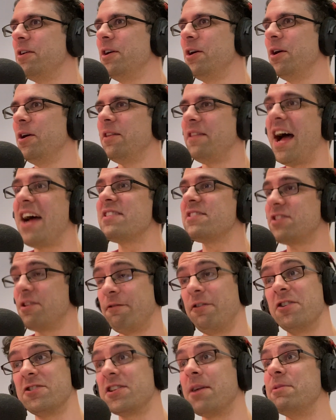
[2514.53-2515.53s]
Yeah, that's the
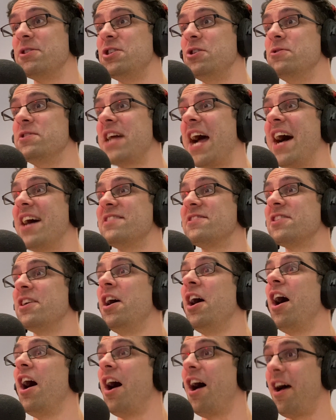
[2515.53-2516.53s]
first time it's used as
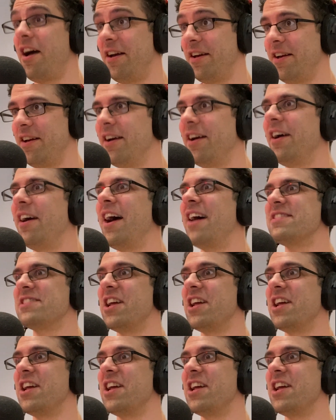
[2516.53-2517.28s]
a second, as